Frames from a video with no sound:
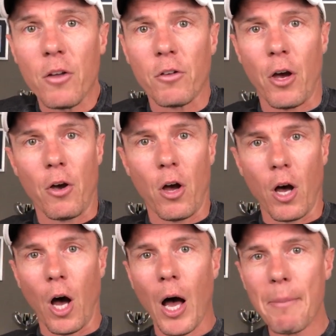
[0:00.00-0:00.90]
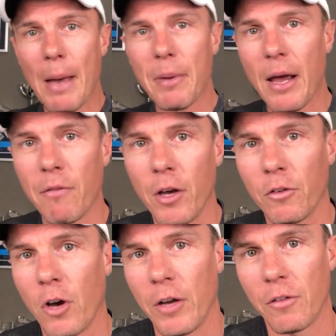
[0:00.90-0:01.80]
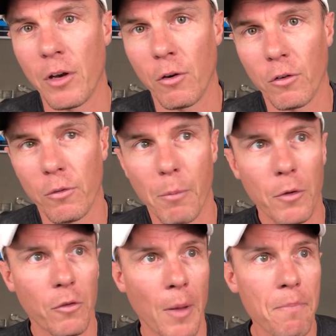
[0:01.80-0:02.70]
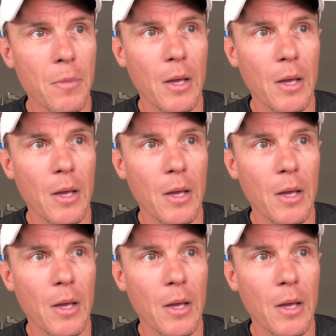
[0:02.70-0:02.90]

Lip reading: So I'm happy to have those guys there as a sponsor.